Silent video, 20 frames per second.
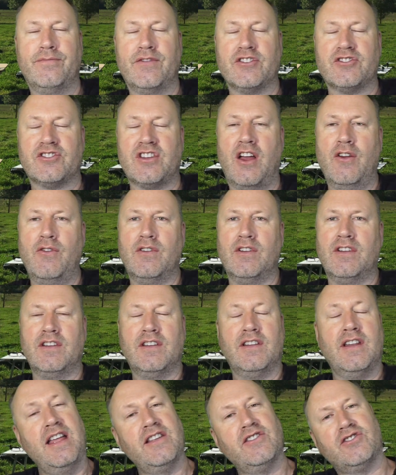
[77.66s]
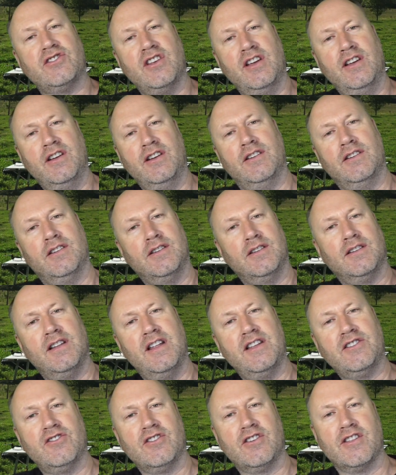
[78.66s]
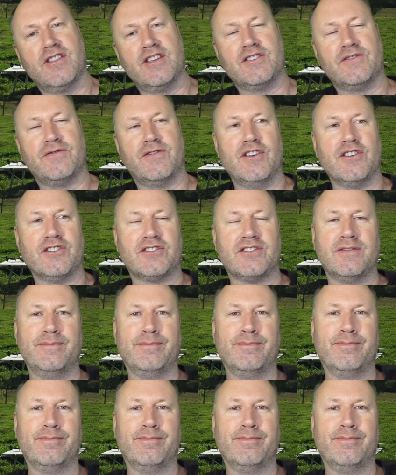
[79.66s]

So let's look at this first.